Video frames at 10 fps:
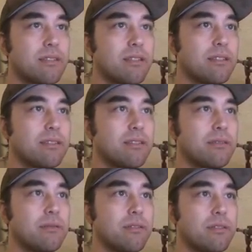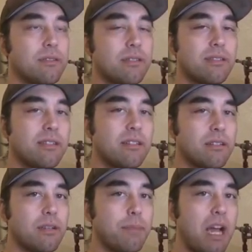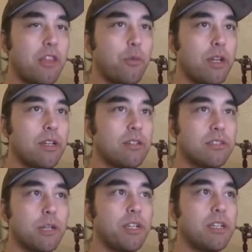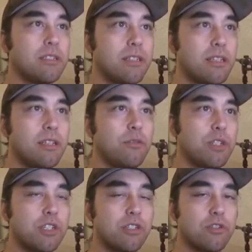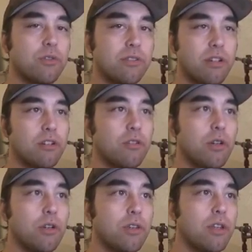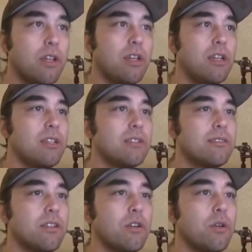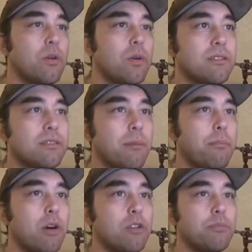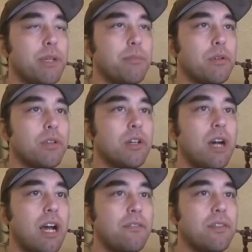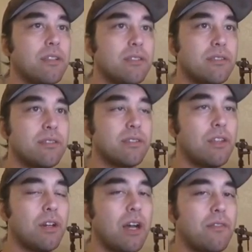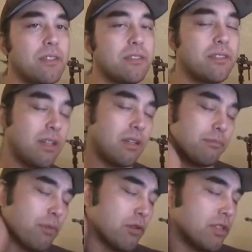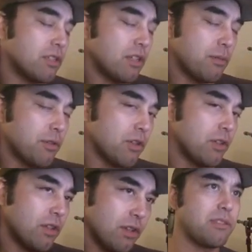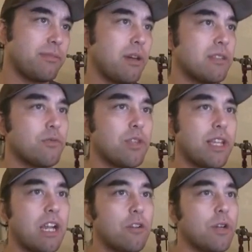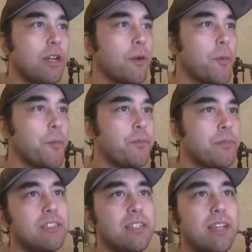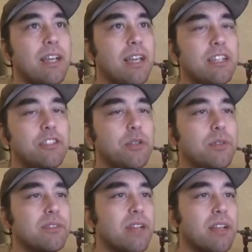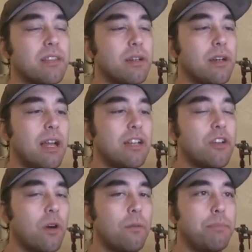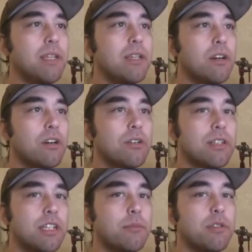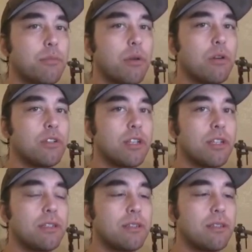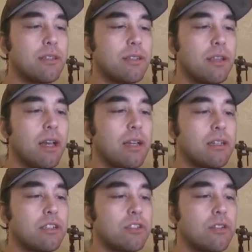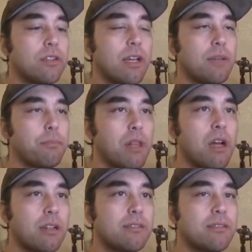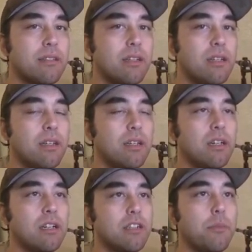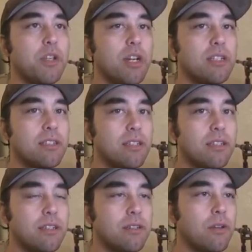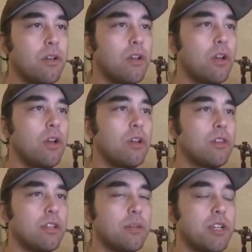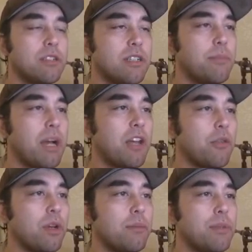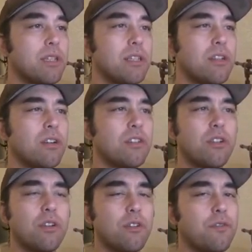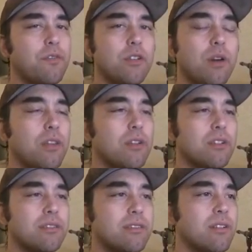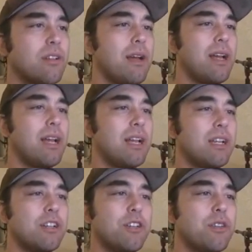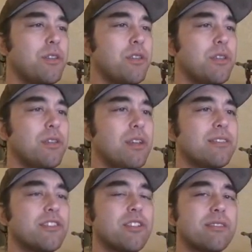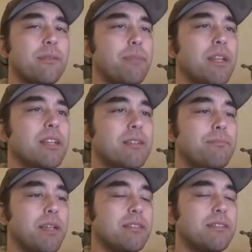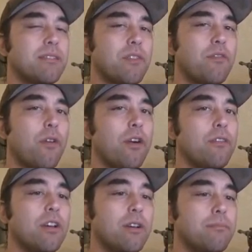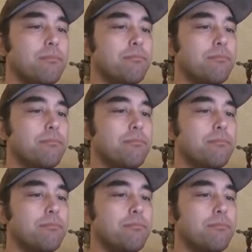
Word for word: this this signaling pathway called WNT, which controls hair growth. So some bald people they'll have this they'll have this uh, protein inhibitor in spots where they can't grow hair. DKK2 is not the end all be all inhibitor protein that that blocks uh, WNT the WNT pathway, but then there are, there are a few others, and it's just a big piece of the of the